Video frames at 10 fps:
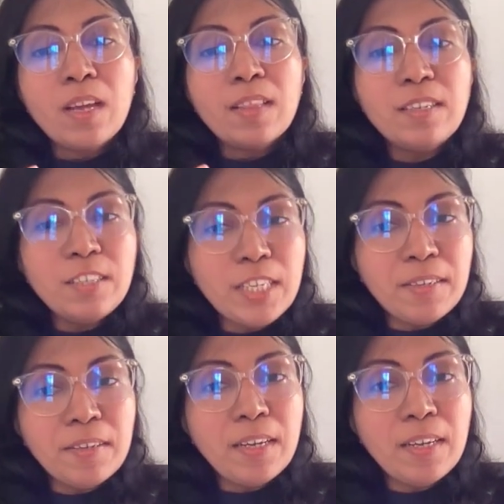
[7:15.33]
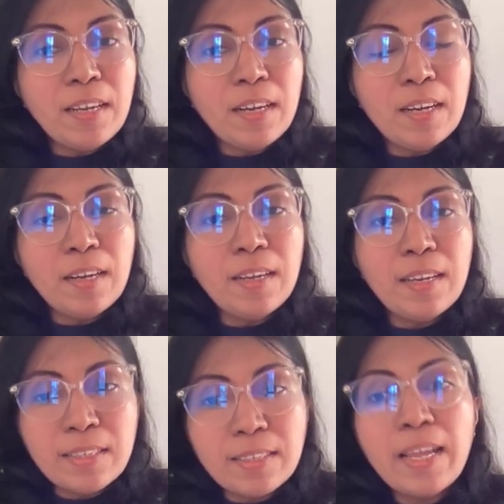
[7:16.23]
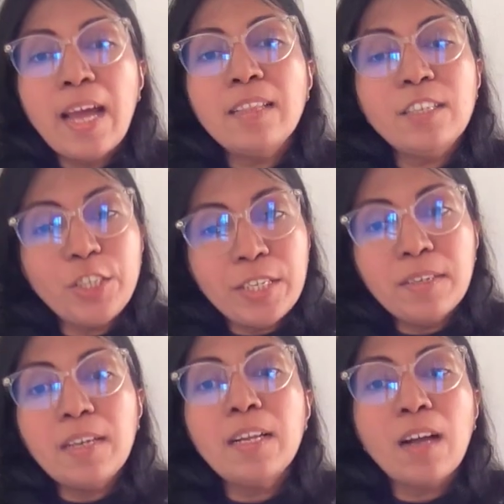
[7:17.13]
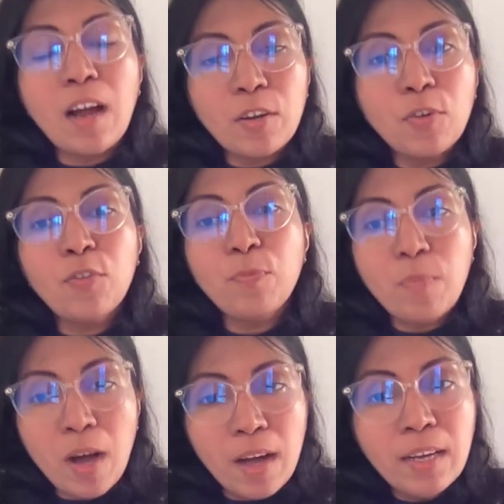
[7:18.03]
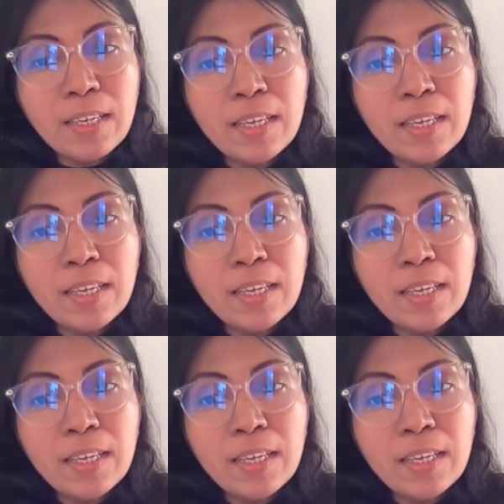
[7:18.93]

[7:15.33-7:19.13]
the general less than the general cutoff mark,